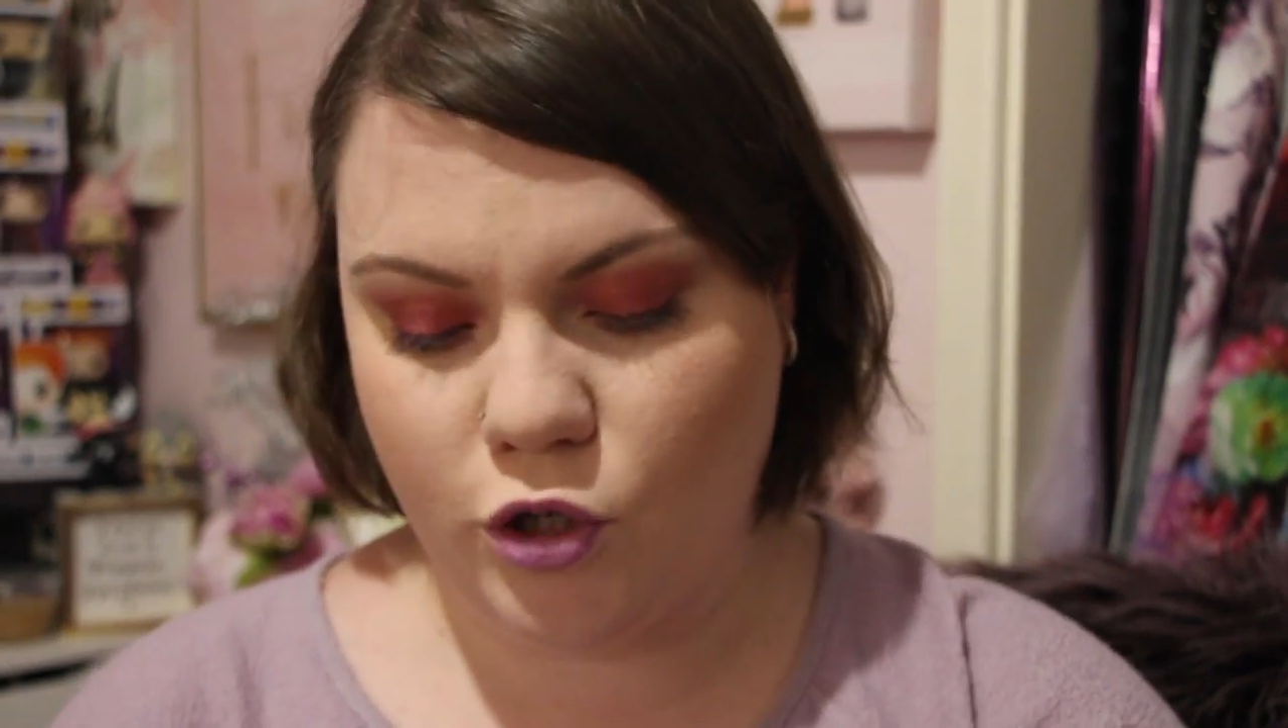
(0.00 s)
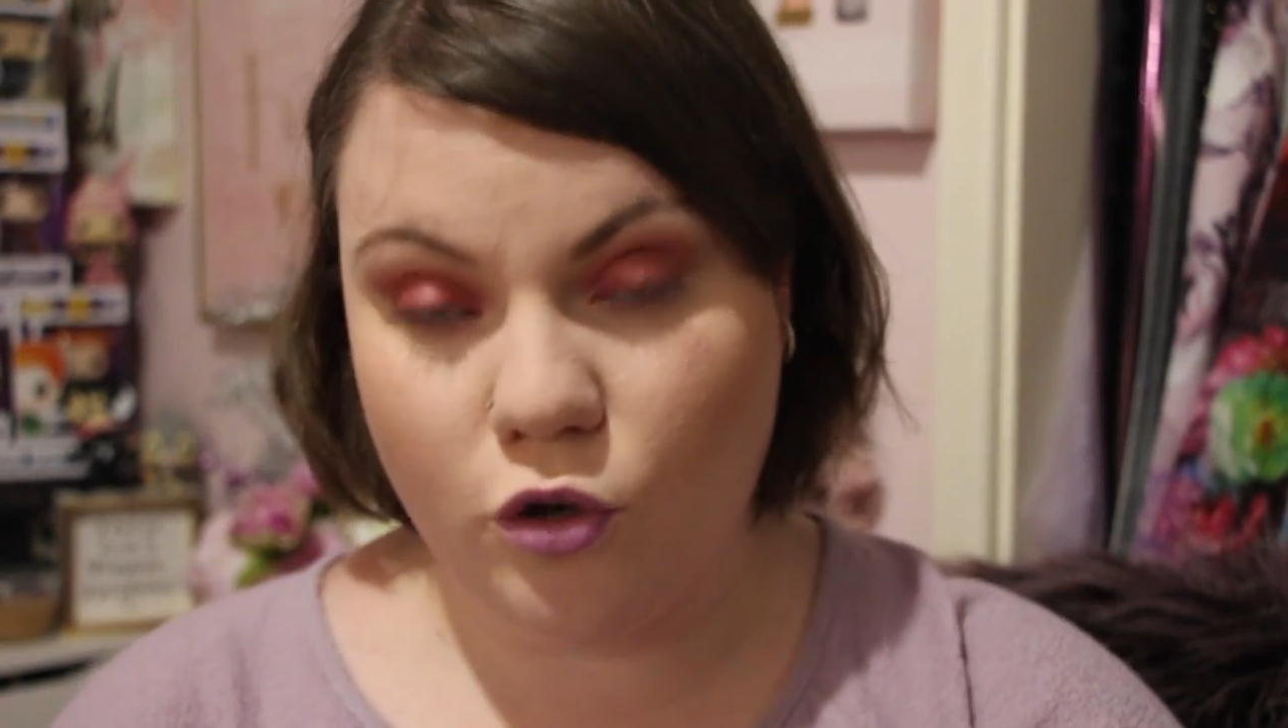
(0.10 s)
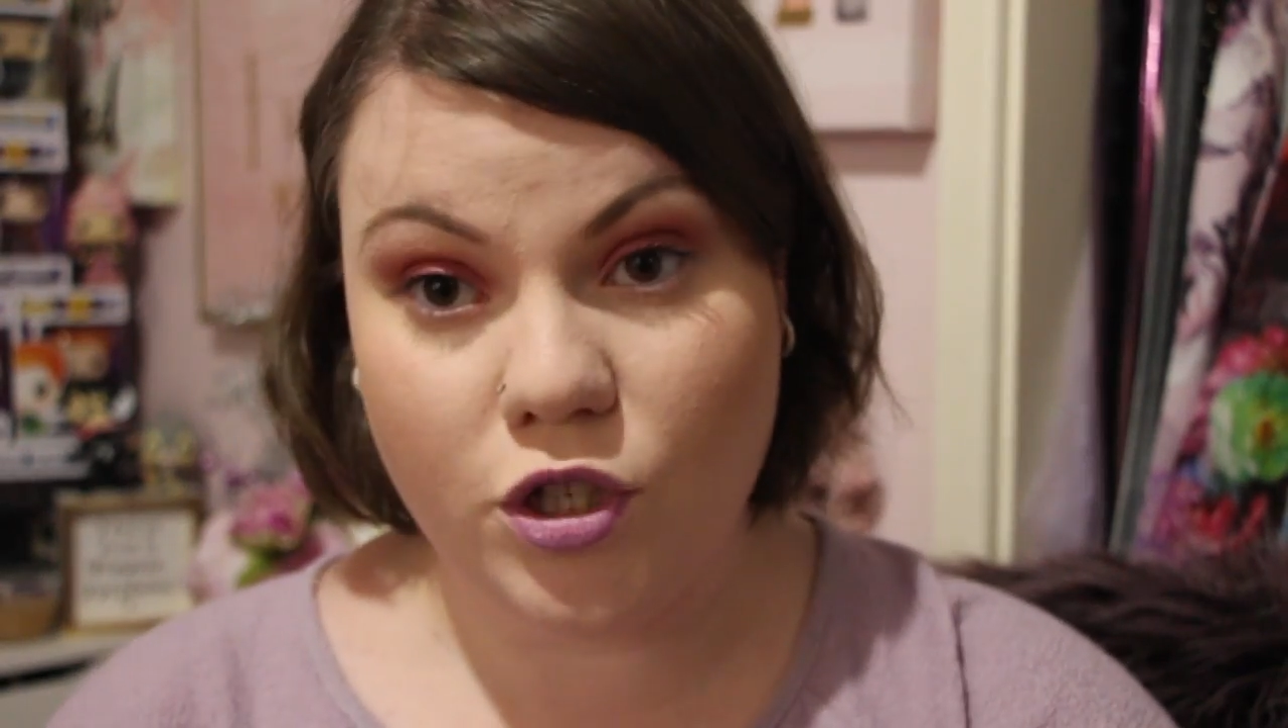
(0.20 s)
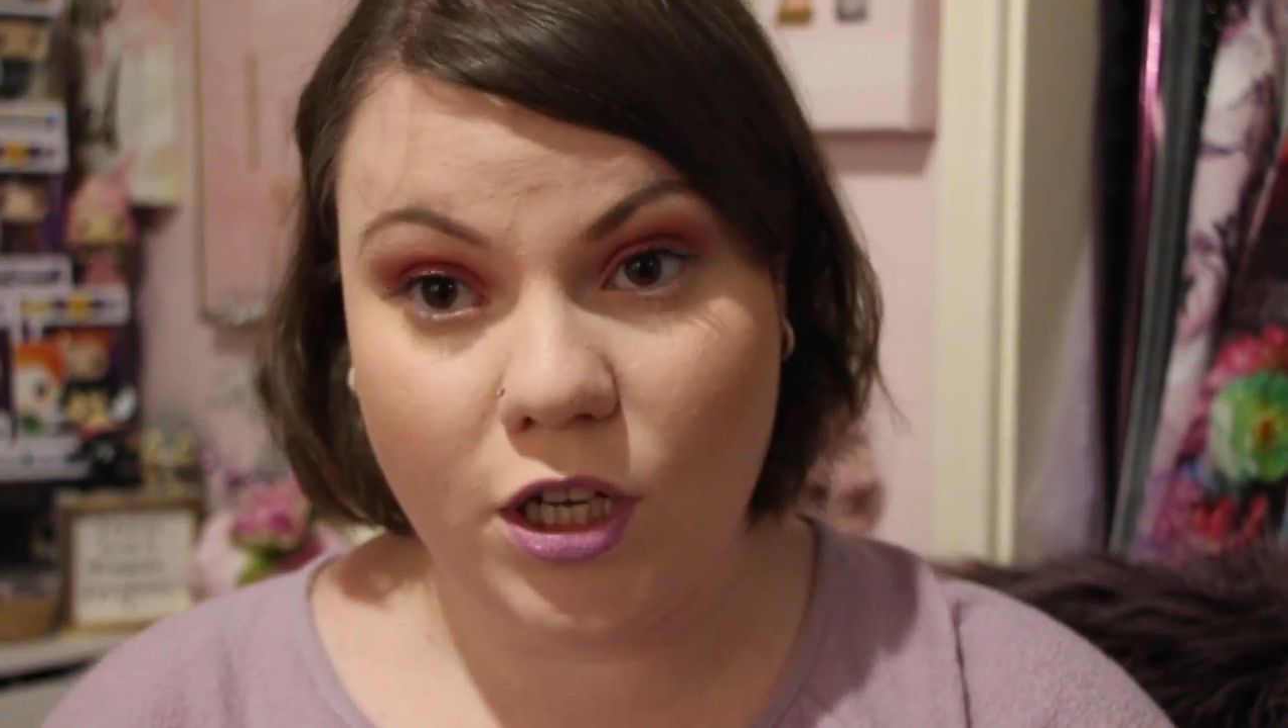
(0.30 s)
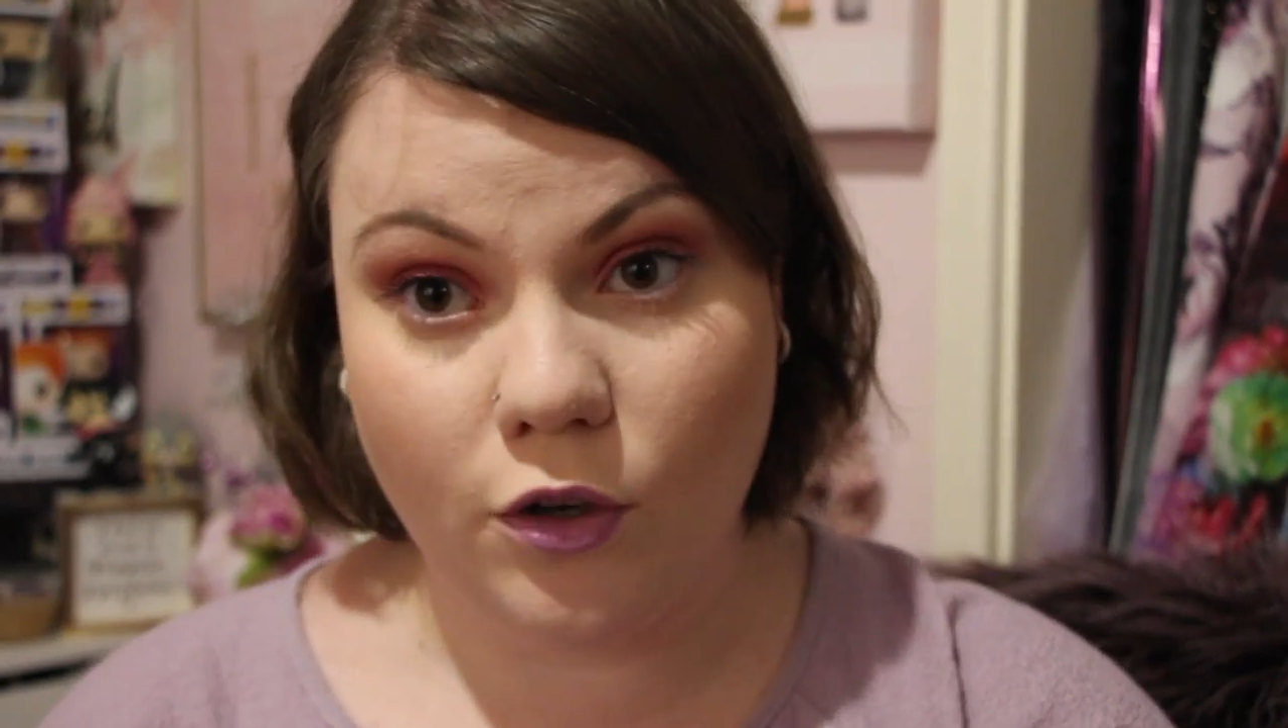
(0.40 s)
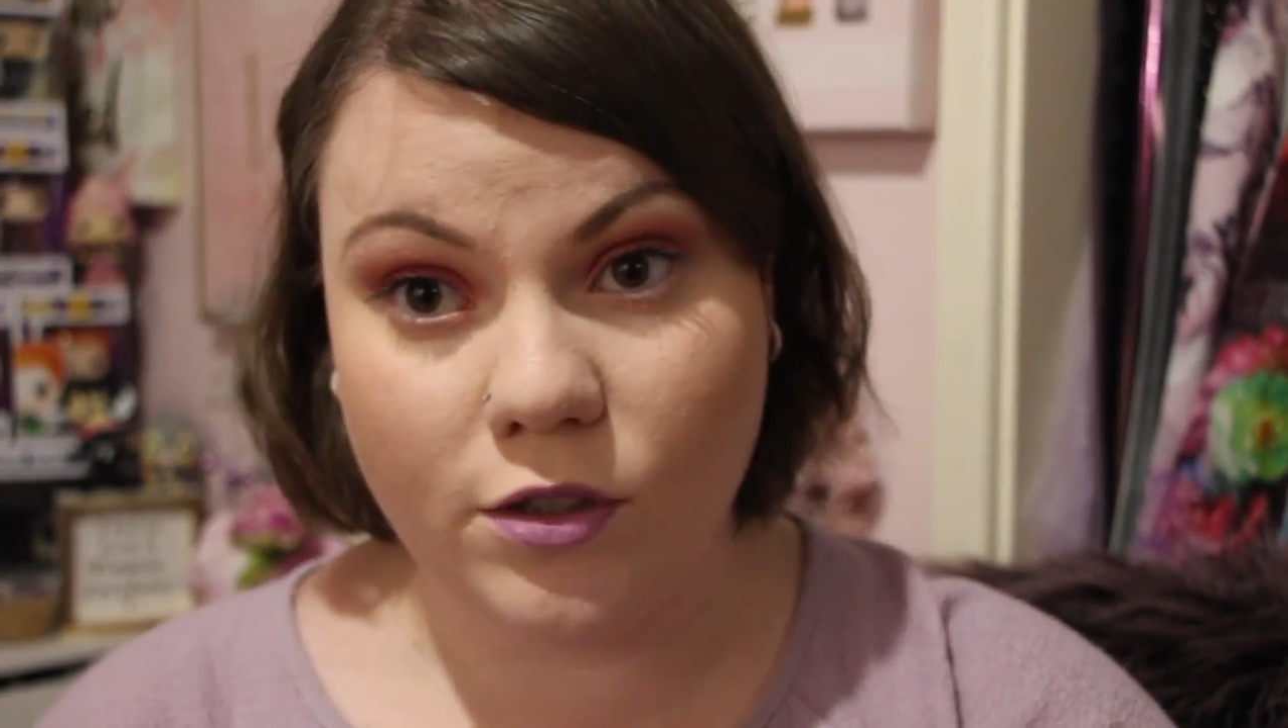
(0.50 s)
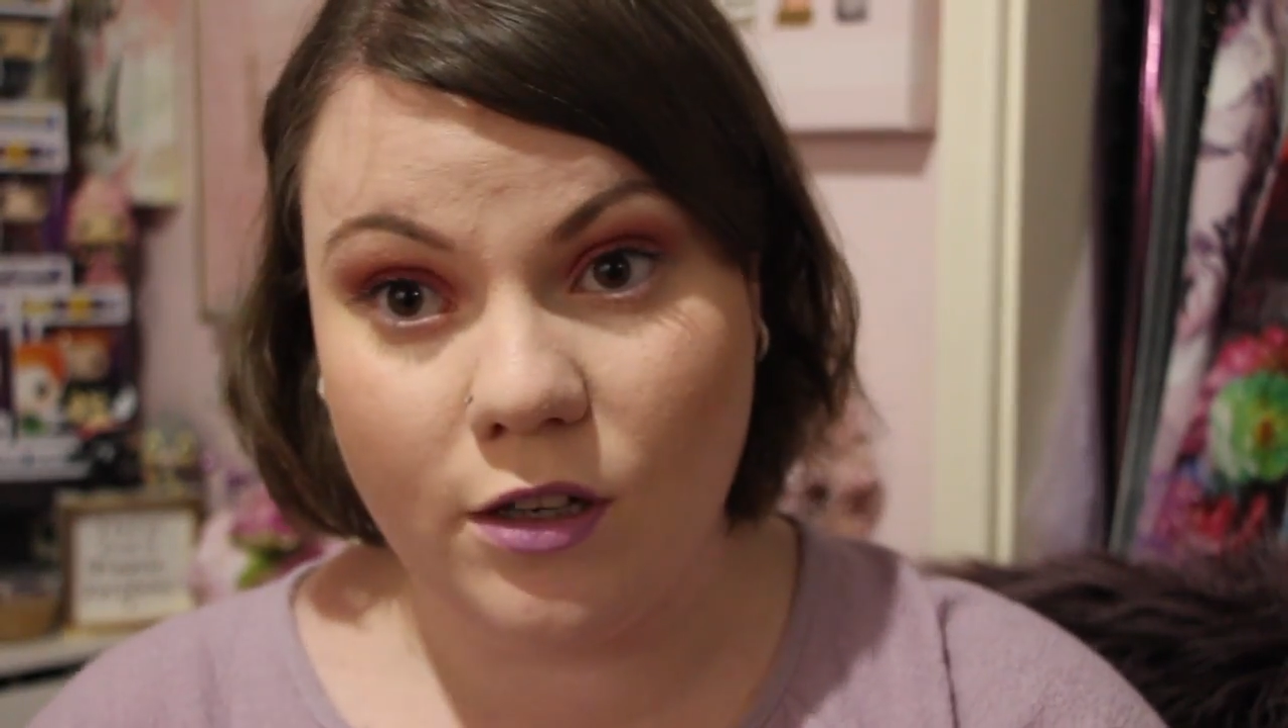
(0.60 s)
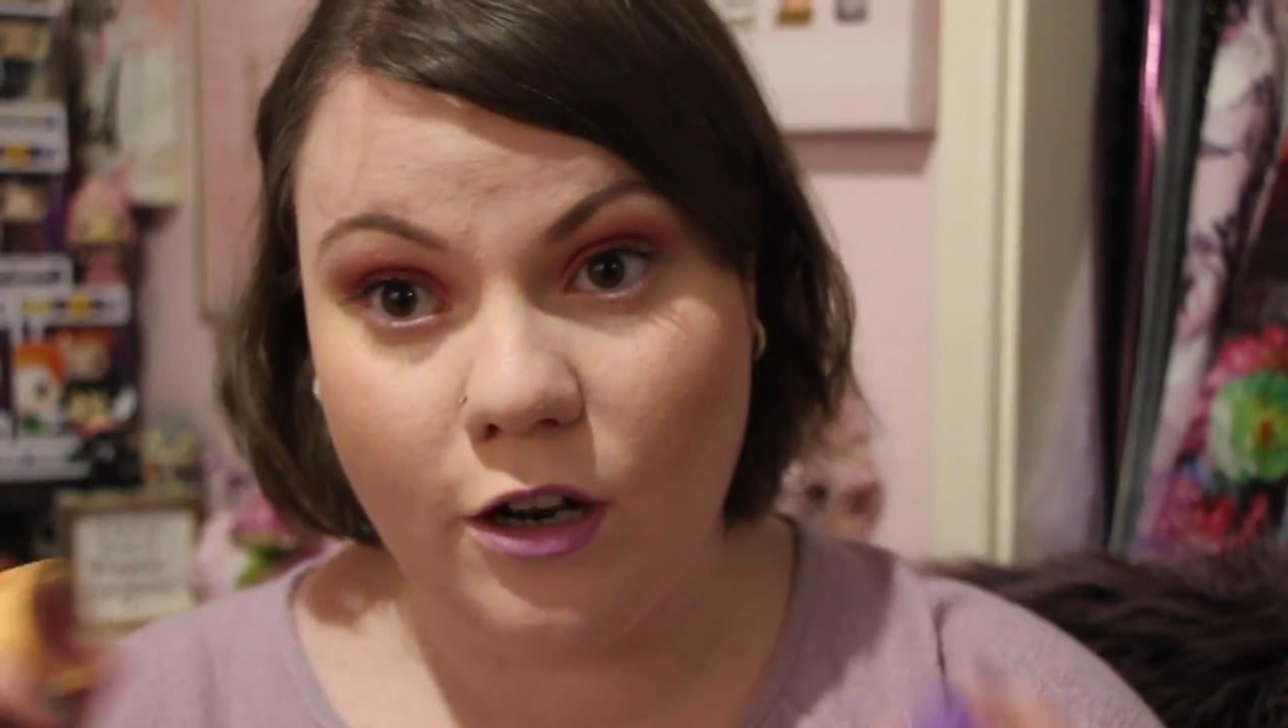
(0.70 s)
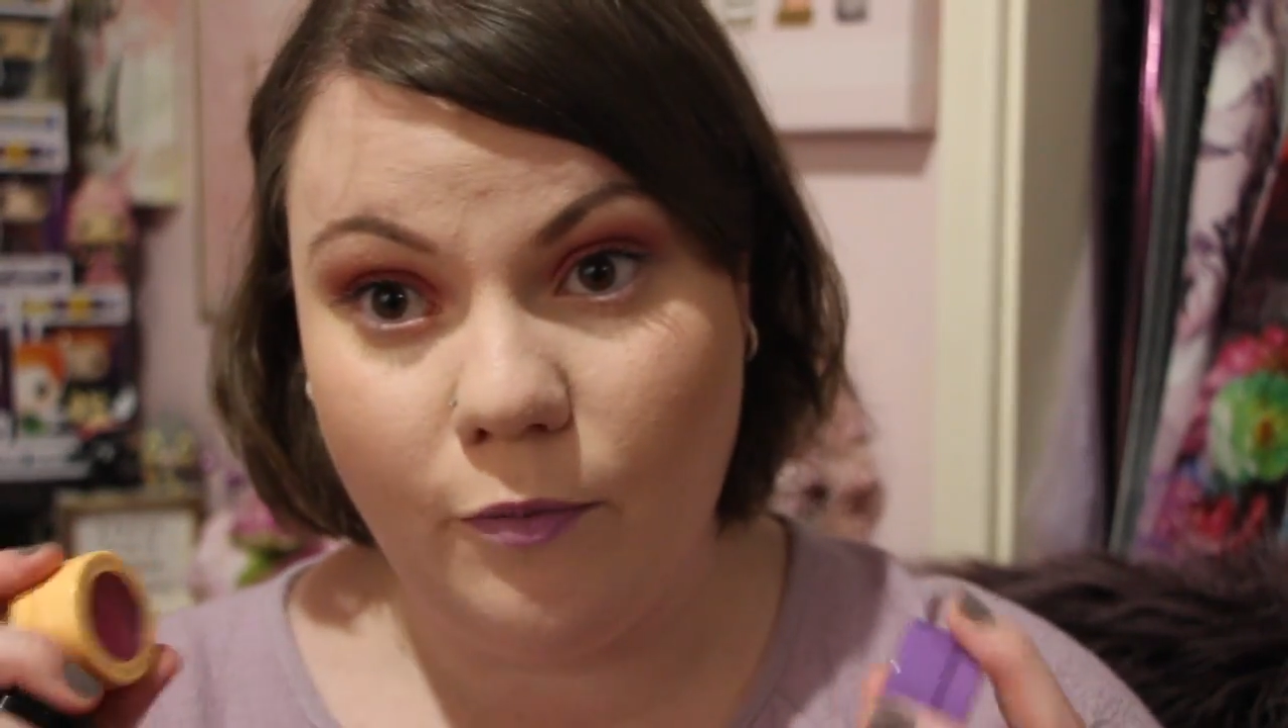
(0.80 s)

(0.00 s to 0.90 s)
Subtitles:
Shock shadows that